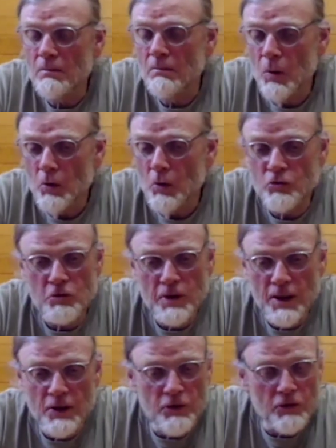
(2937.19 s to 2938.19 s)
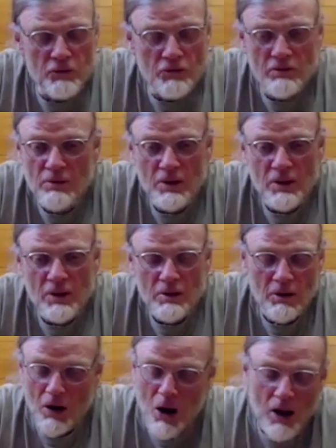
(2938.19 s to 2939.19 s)
Most trees,
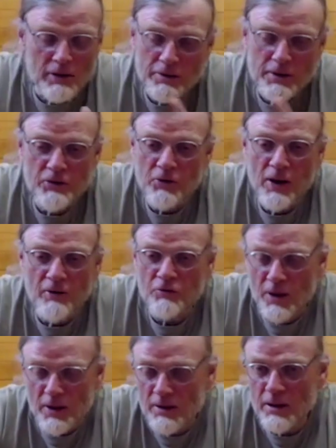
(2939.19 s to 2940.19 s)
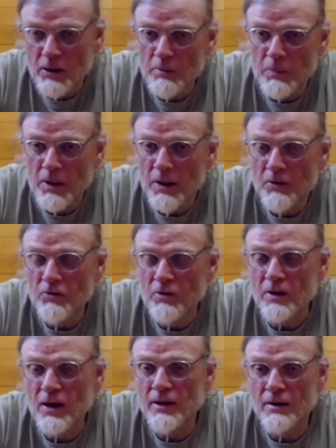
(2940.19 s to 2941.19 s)
all trees have secondary buds
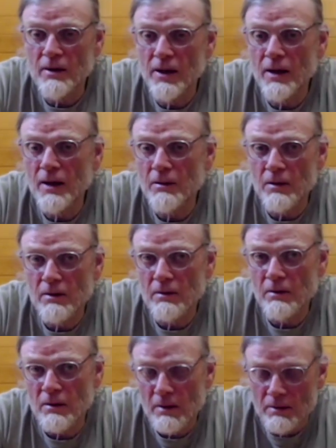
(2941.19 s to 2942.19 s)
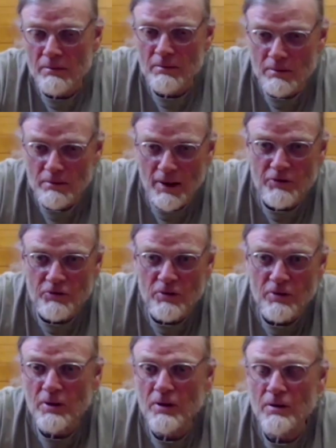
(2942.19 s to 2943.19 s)
that kind of lay next to
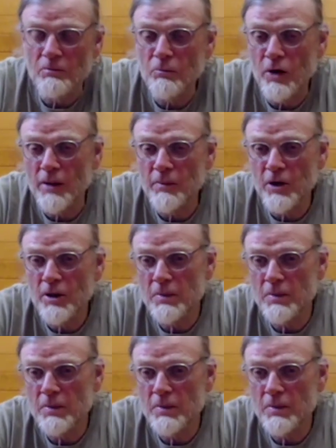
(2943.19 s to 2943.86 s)
the primary